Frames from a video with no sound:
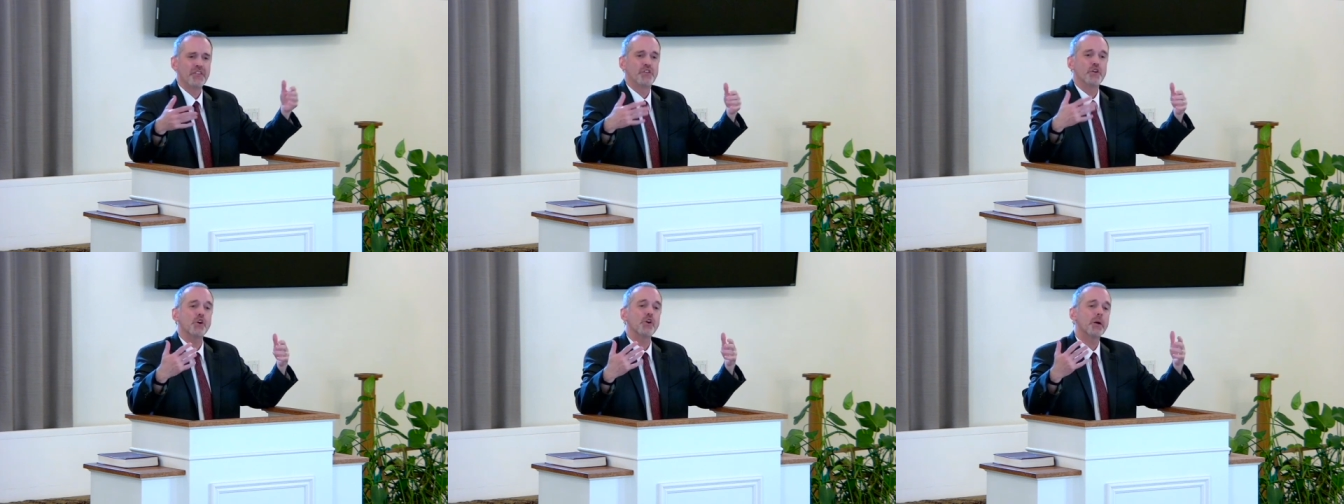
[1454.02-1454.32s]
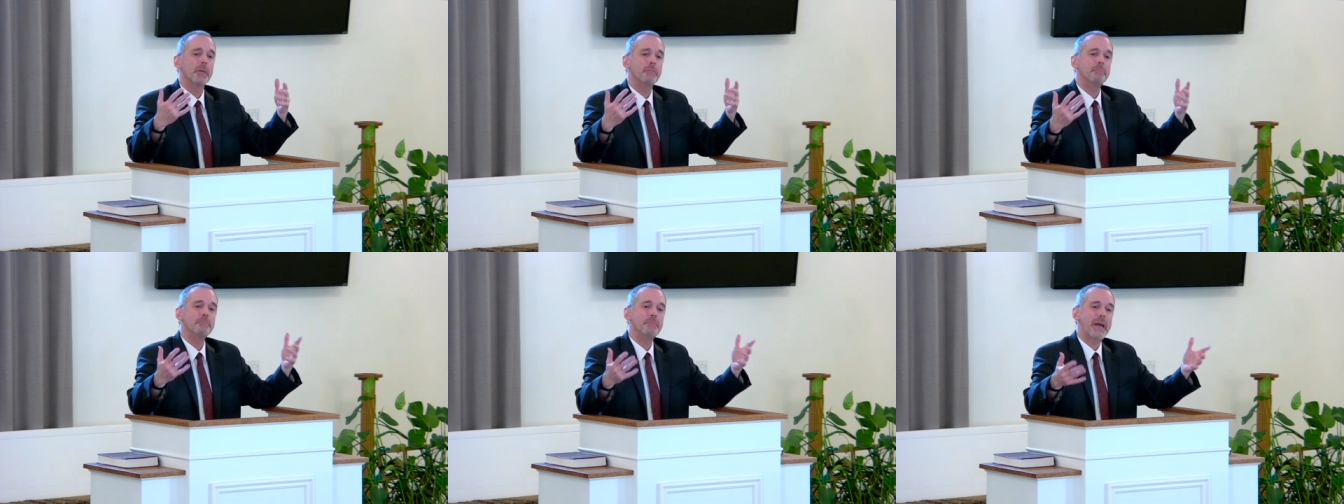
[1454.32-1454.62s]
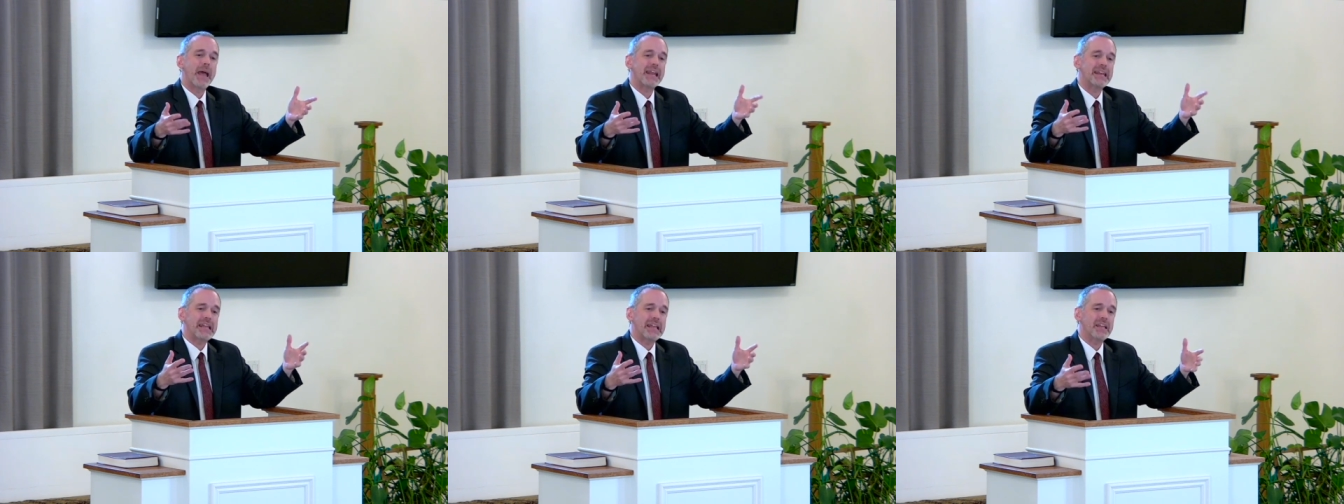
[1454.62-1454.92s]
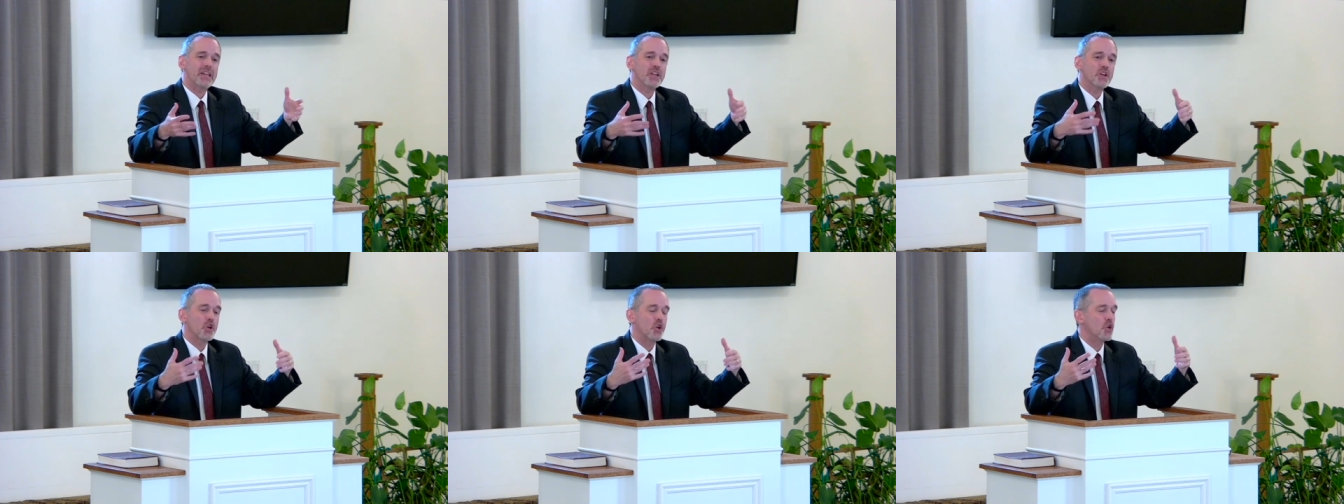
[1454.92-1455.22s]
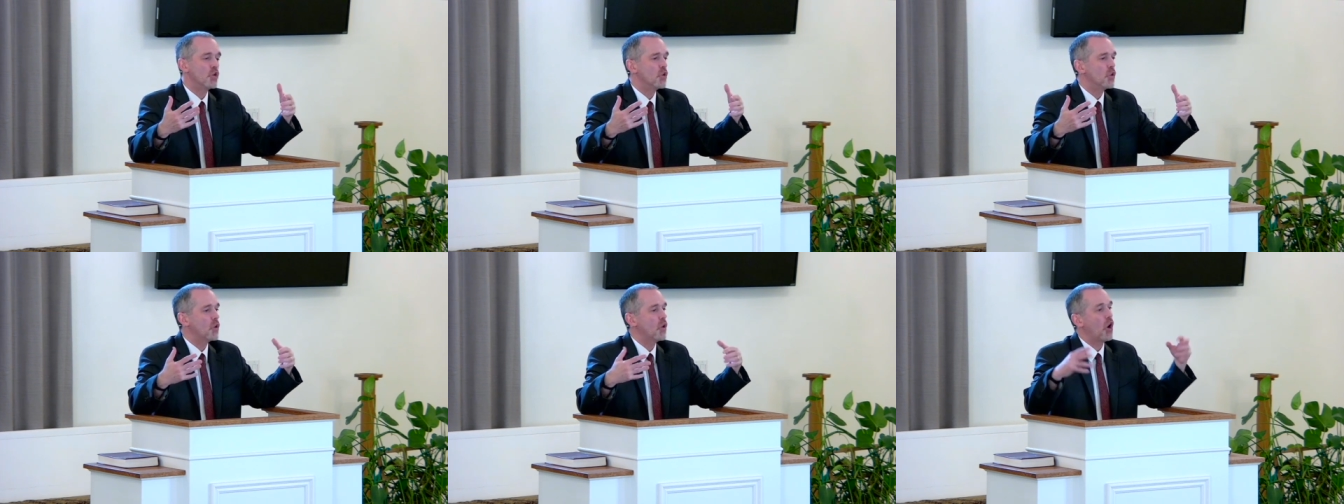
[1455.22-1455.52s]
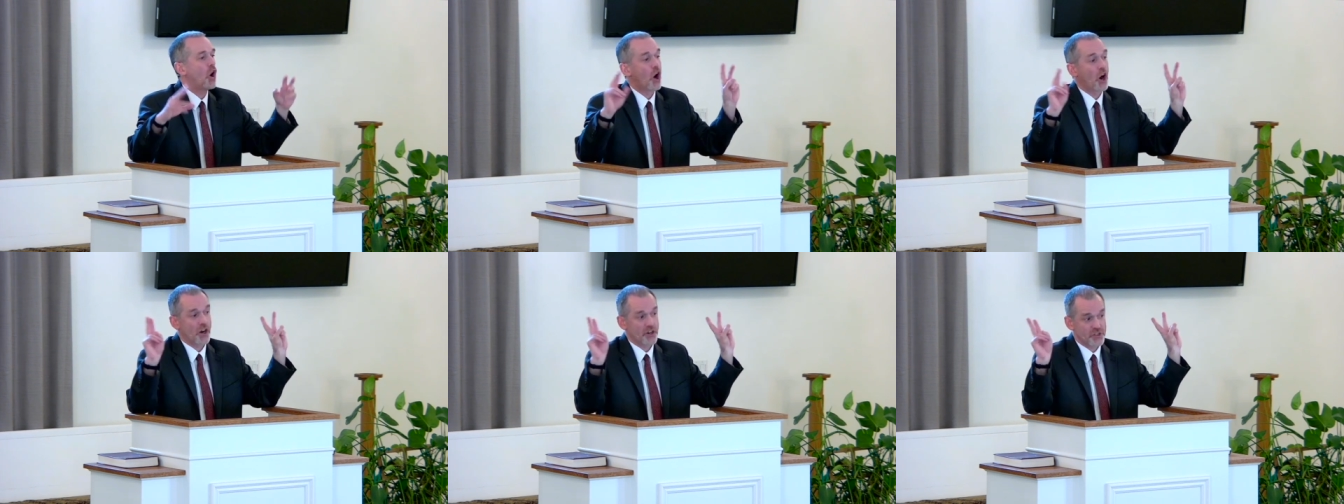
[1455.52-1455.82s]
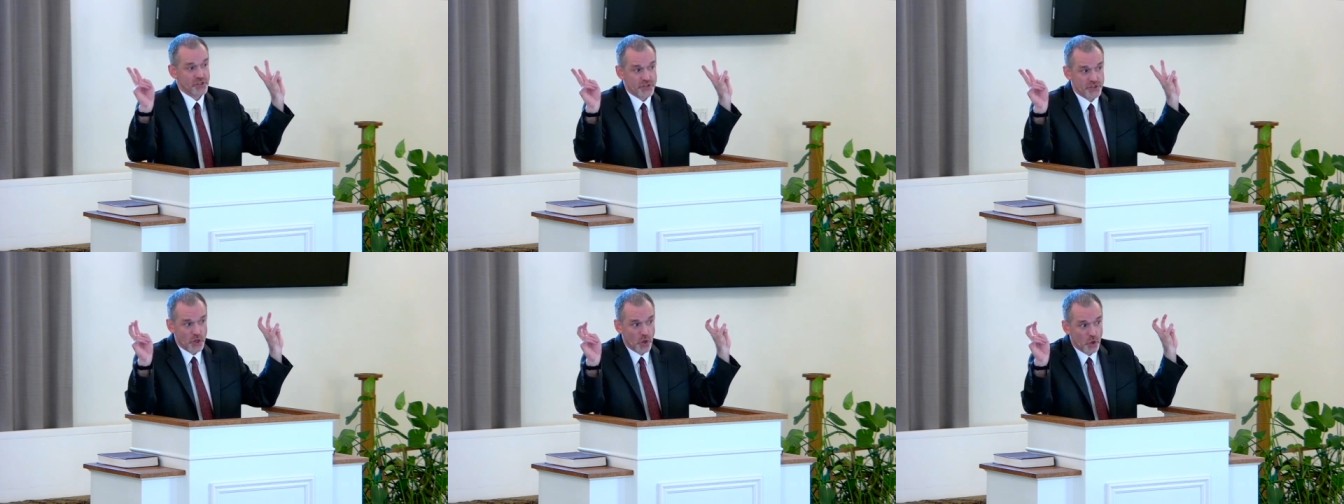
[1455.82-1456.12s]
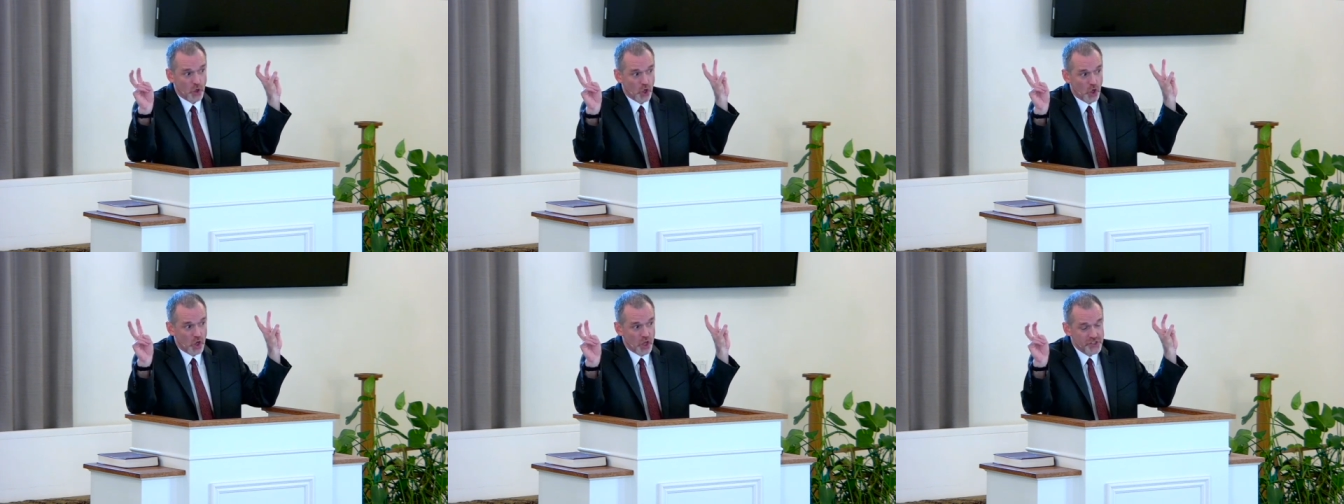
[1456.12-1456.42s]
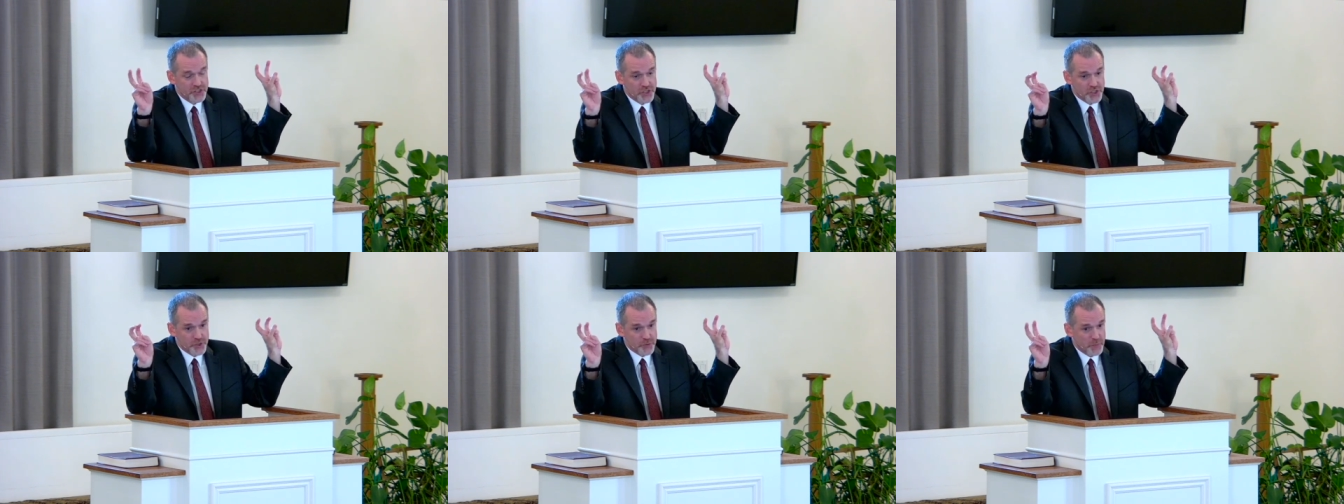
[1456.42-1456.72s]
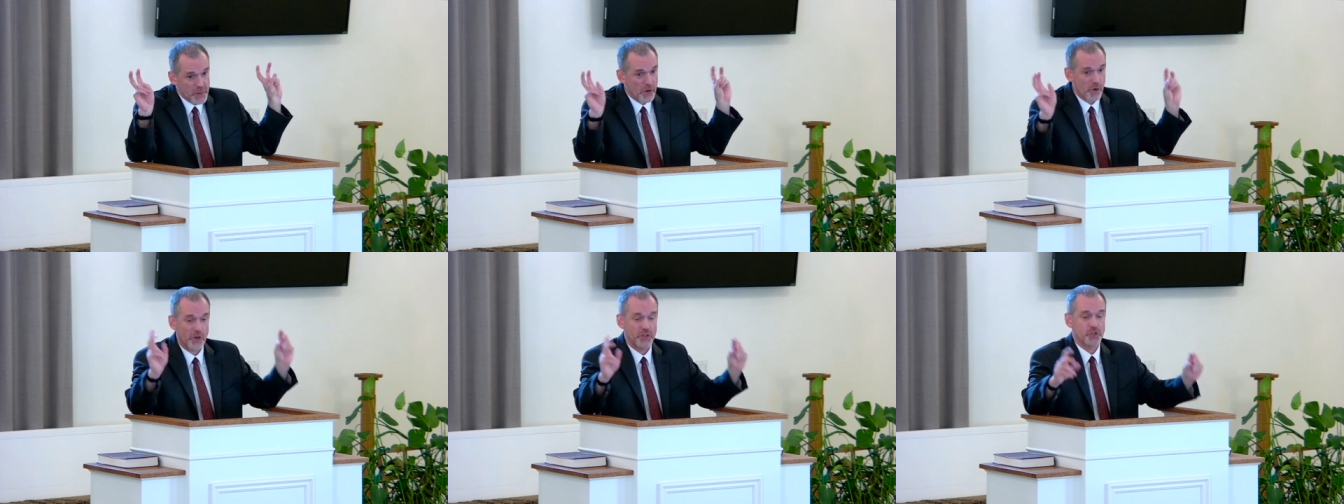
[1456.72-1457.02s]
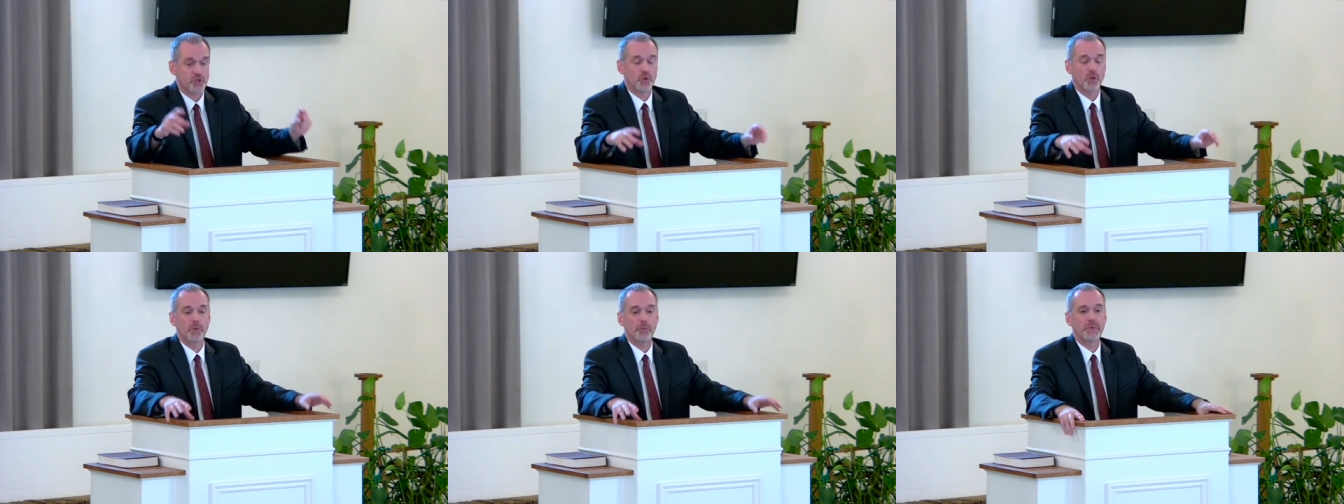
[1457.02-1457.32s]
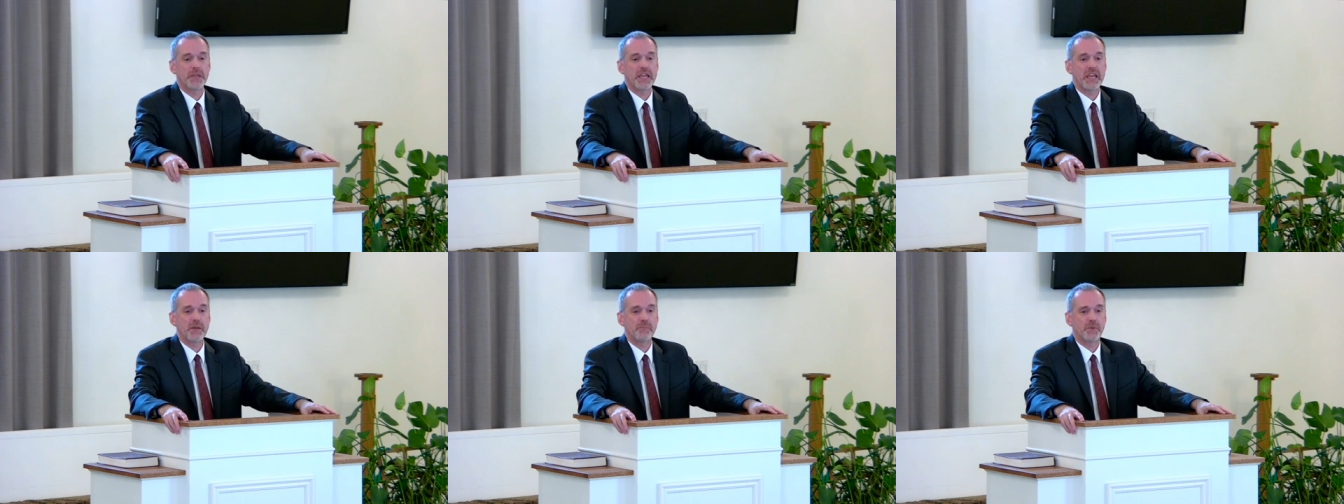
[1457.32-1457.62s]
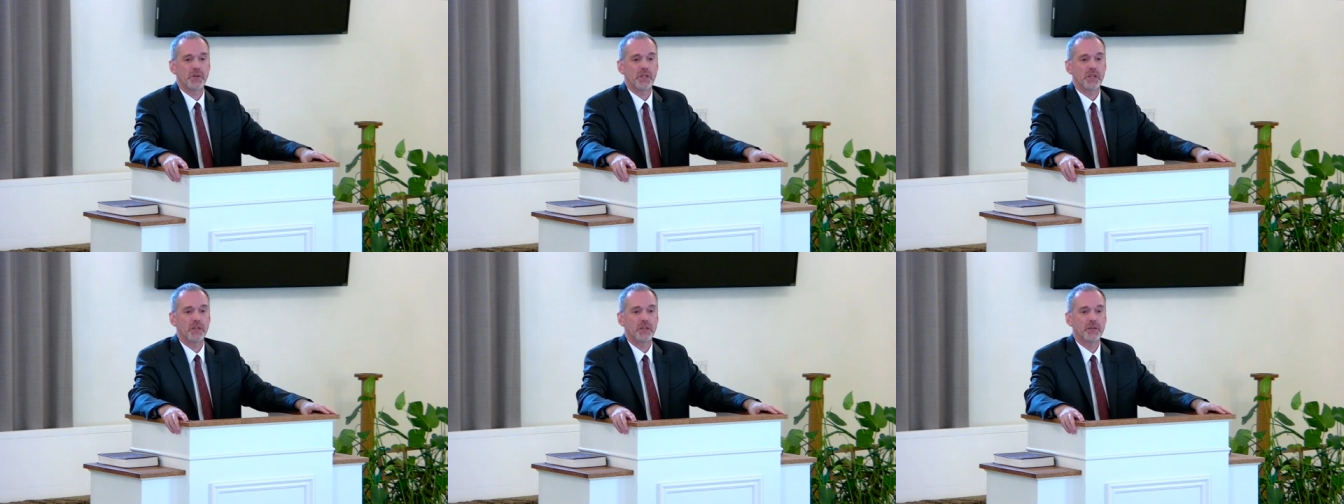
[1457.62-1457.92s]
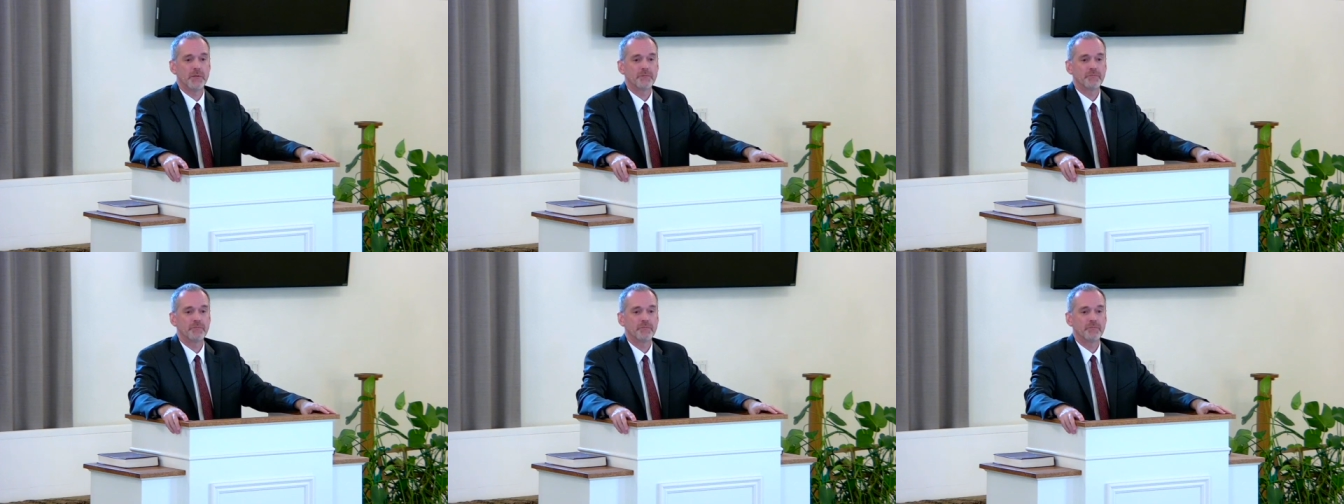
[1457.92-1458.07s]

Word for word: there are many who are so called spiritual people.